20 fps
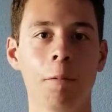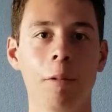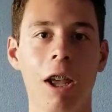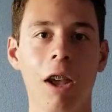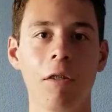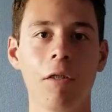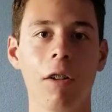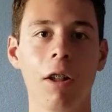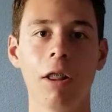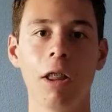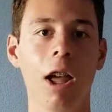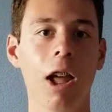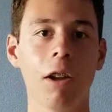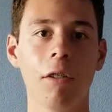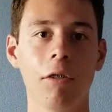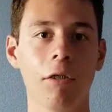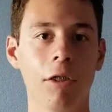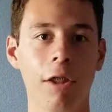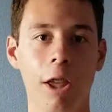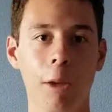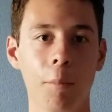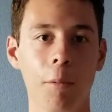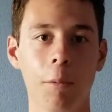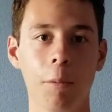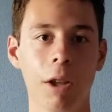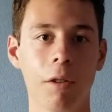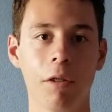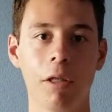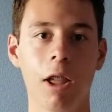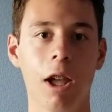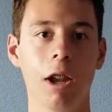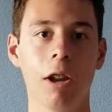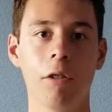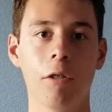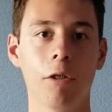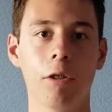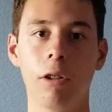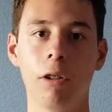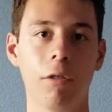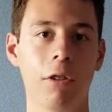We have a lot of tips and we have a lot of
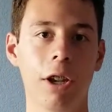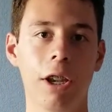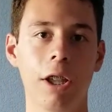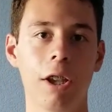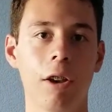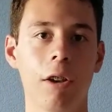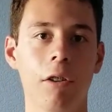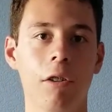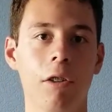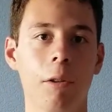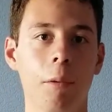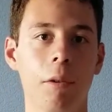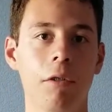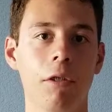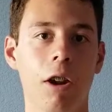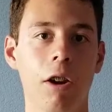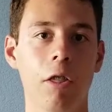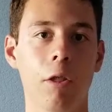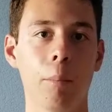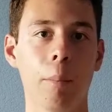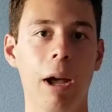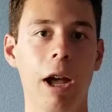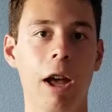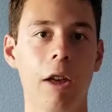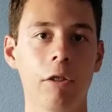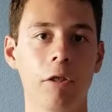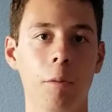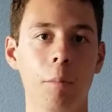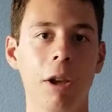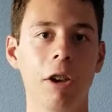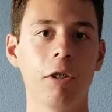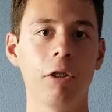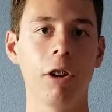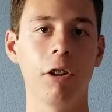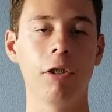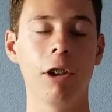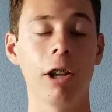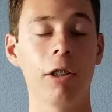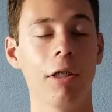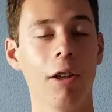cool videos that we've done in the past, so make sure to
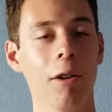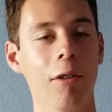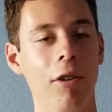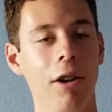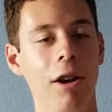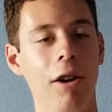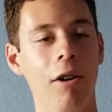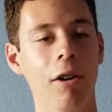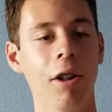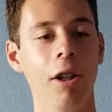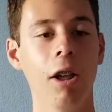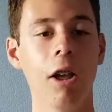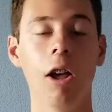check those out.